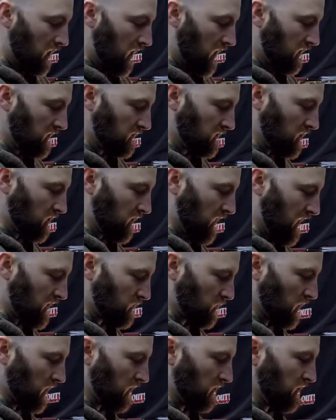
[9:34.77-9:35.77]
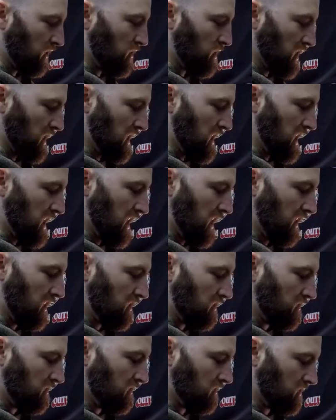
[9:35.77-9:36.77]
And so that's what I'll do
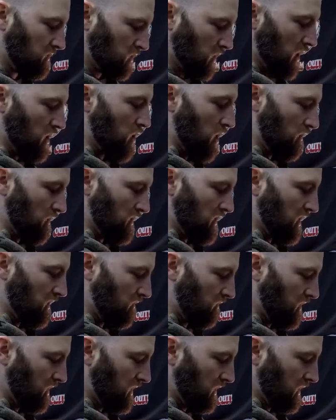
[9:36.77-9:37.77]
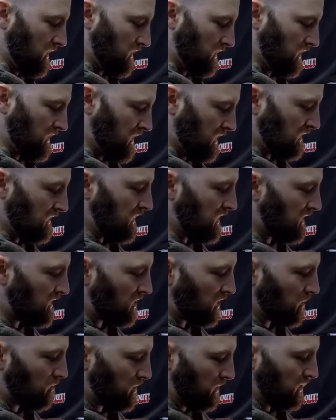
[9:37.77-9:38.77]
again, so I know everything, because it's
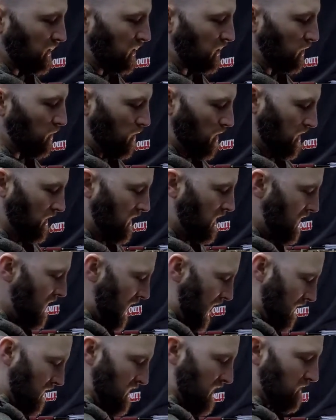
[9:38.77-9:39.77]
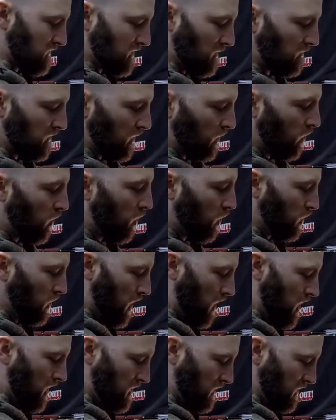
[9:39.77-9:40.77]
easier to put the glue on, and then you have something to hold
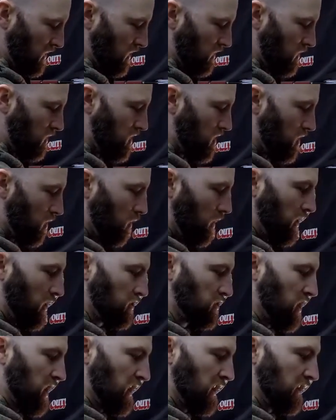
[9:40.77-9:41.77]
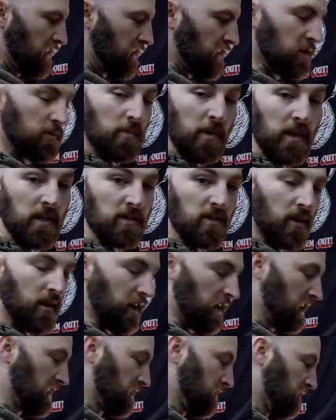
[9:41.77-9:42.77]
on to while you're trying to get this piece
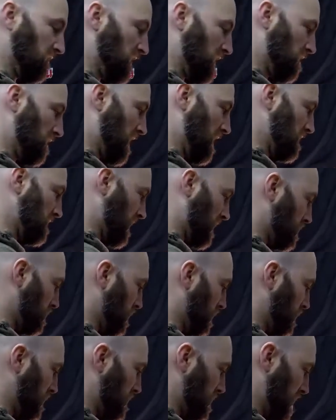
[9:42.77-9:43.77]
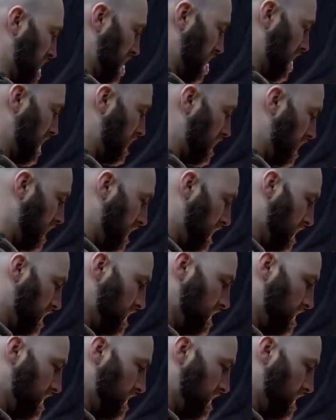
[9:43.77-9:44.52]
on and get it to fit right. So that's what I'll do again.